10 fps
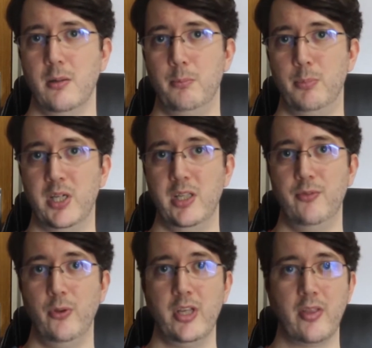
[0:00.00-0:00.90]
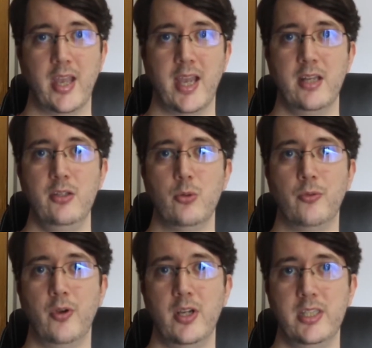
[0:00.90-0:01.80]
But if, on the other hand, you're
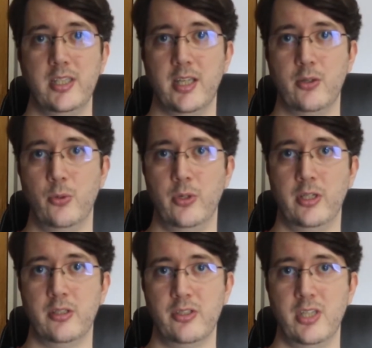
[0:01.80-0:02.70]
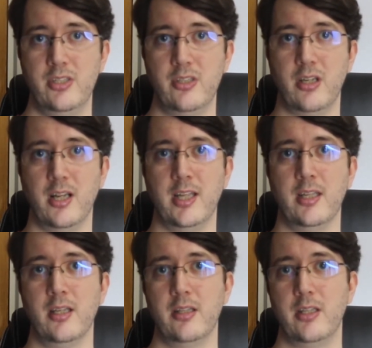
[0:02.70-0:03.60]
fighting their corner consistently,
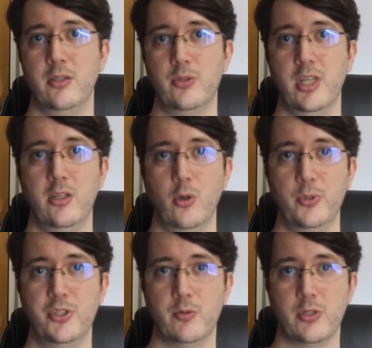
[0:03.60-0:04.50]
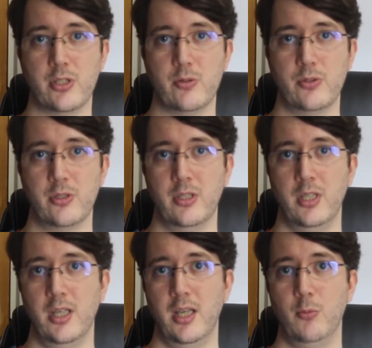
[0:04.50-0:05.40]
then you'll see the opposite result.
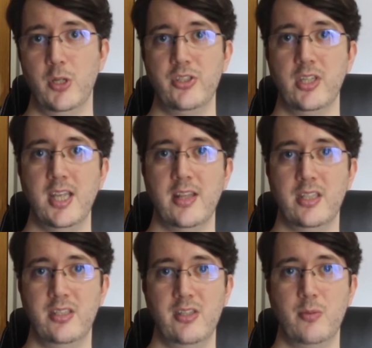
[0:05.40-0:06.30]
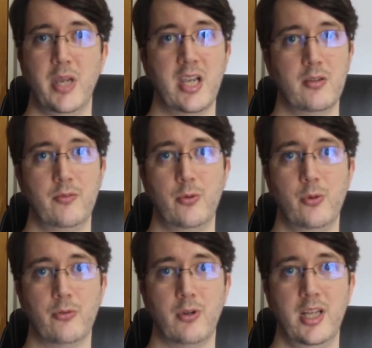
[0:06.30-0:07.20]
And once again, this is a back and
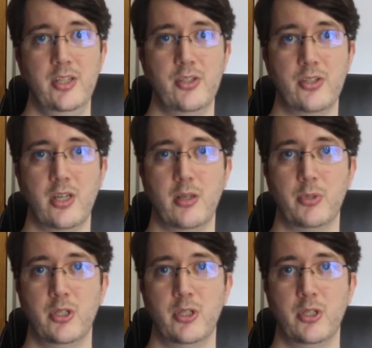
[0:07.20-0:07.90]
forth relationship.